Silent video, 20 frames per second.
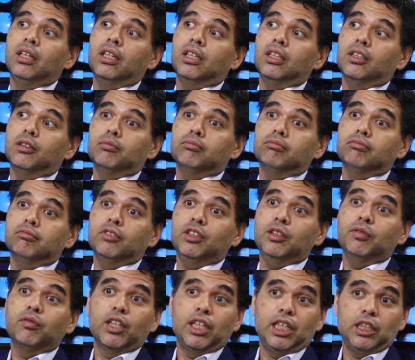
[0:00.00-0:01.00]
The
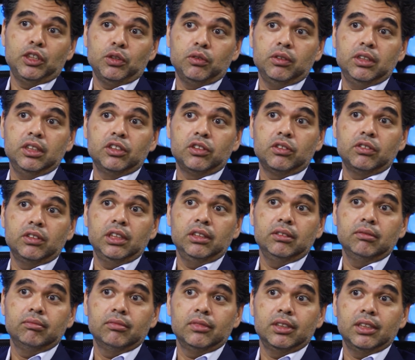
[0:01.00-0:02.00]
financial industry,
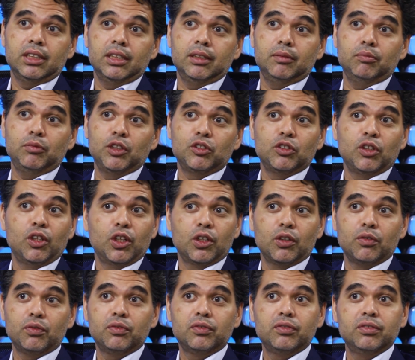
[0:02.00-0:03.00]
there's a lot
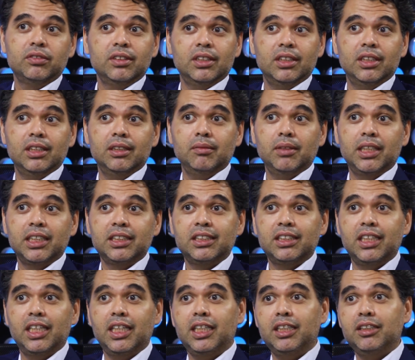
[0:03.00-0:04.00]
of, let's
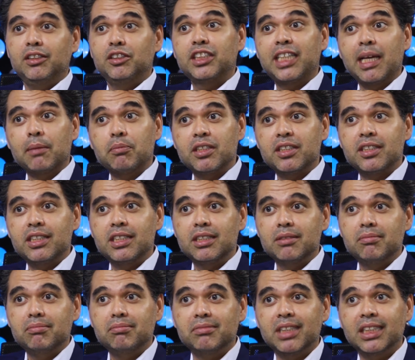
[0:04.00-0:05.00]
say,
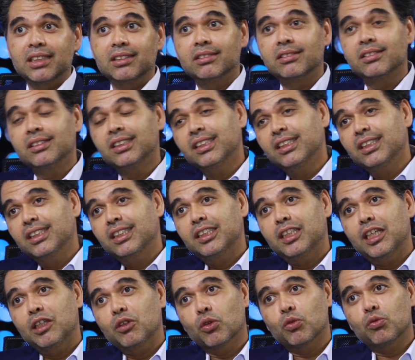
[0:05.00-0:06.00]
skepticism, and
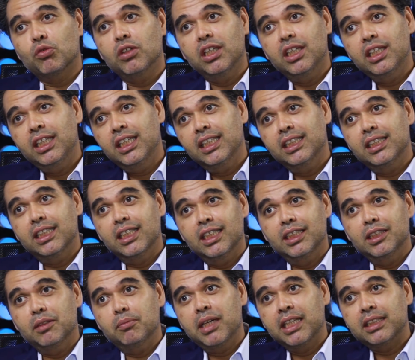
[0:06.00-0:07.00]
they're not really in
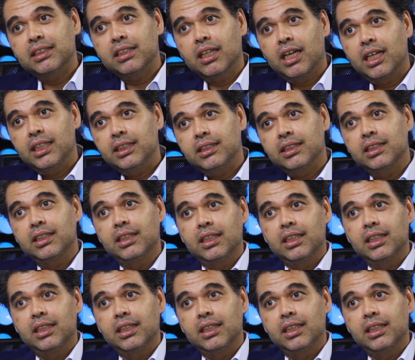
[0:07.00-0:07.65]
the best light.